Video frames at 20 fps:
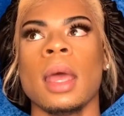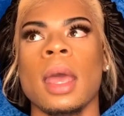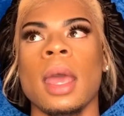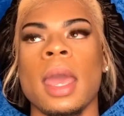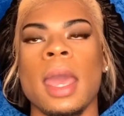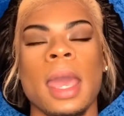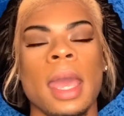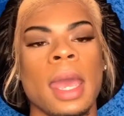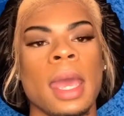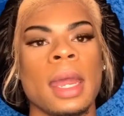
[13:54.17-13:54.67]

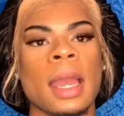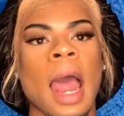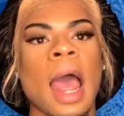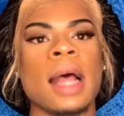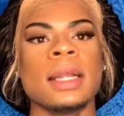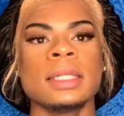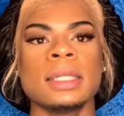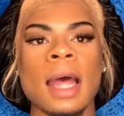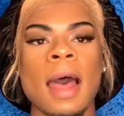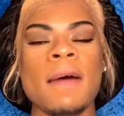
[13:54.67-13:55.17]
And I
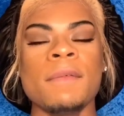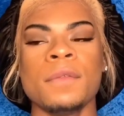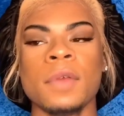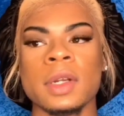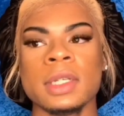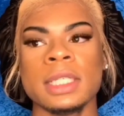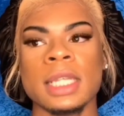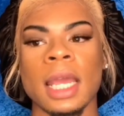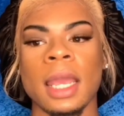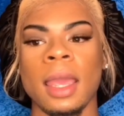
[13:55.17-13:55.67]
stopped for
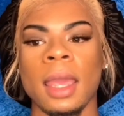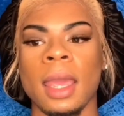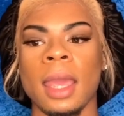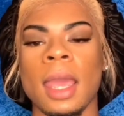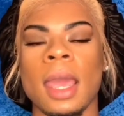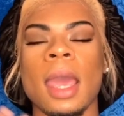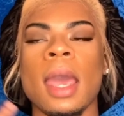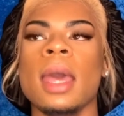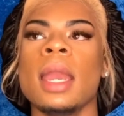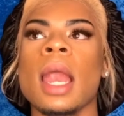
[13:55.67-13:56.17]
a
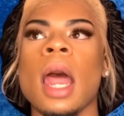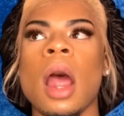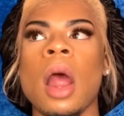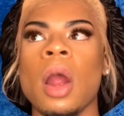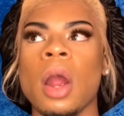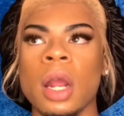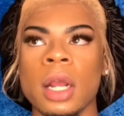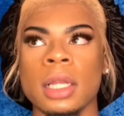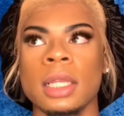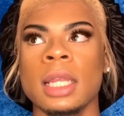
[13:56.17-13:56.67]
second and I
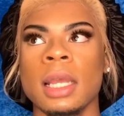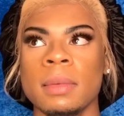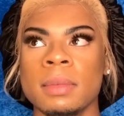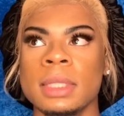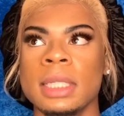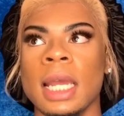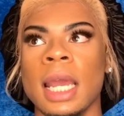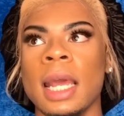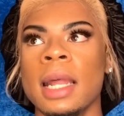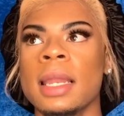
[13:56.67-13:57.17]
heard them
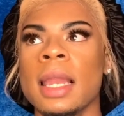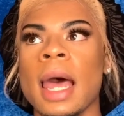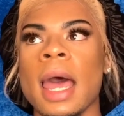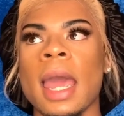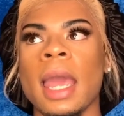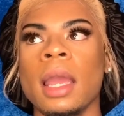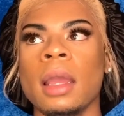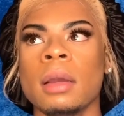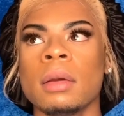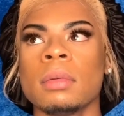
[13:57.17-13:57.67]
saying
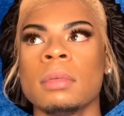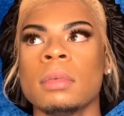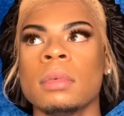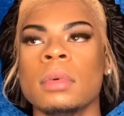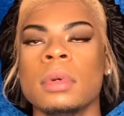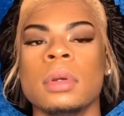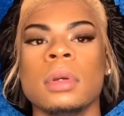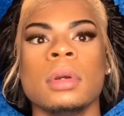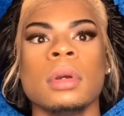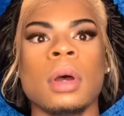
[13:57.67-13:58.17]
like
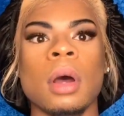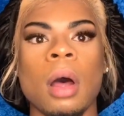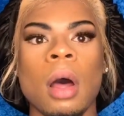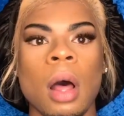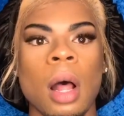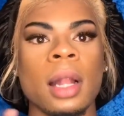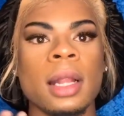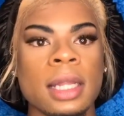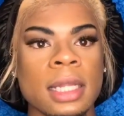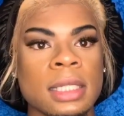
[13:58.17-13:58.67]

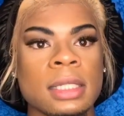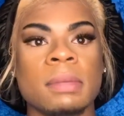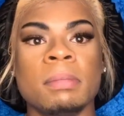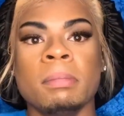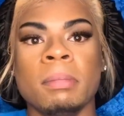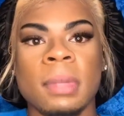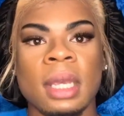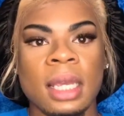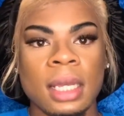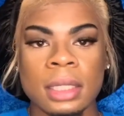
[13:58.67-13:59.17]
all this
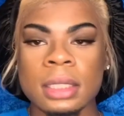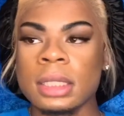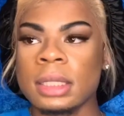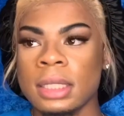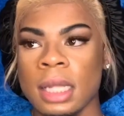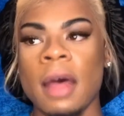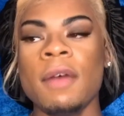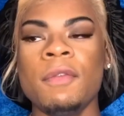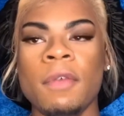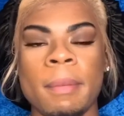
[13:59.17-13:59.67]
mean
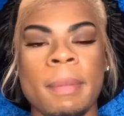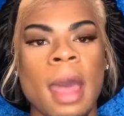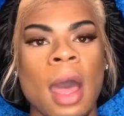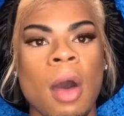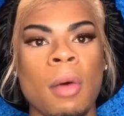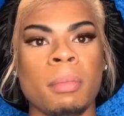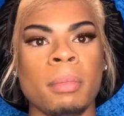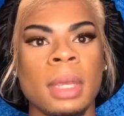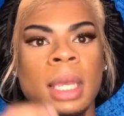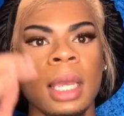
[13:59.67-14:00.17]
stuff
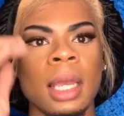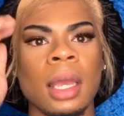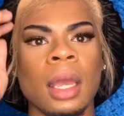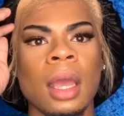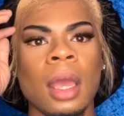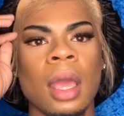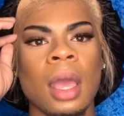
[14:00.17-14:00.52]
about me.